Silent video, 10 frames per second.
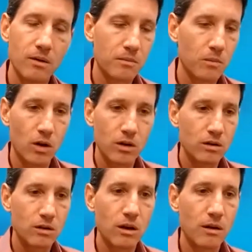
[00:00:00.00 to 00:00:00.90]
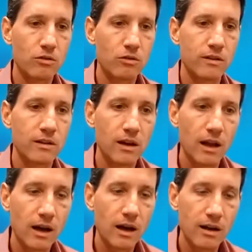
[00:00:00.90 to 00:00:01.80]
what Christine
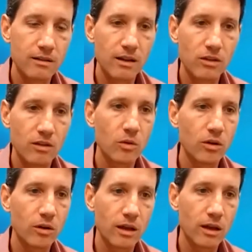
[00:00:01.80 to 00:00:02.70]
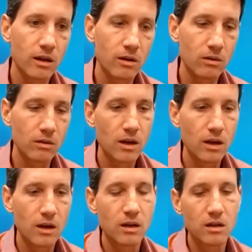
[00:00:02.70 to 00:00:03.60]
Lagarde said this morning in
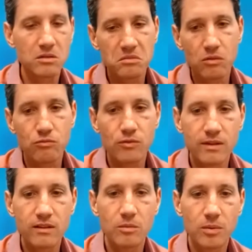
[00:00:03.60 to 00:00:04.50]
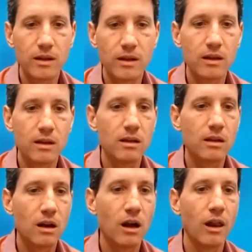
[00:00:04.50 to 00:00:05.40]
a reasonably
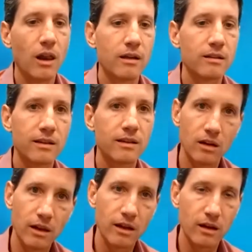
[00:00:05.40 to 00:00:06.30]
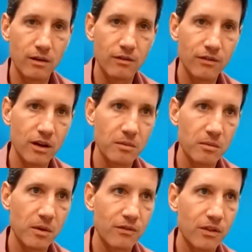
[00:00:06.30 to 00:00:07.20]
clear signaling of
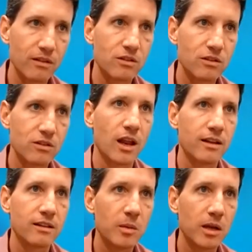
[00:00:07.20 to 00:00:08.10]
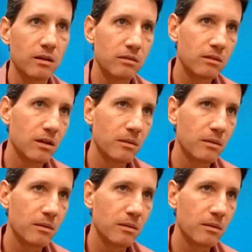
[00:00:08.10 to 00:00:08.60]
this July timing.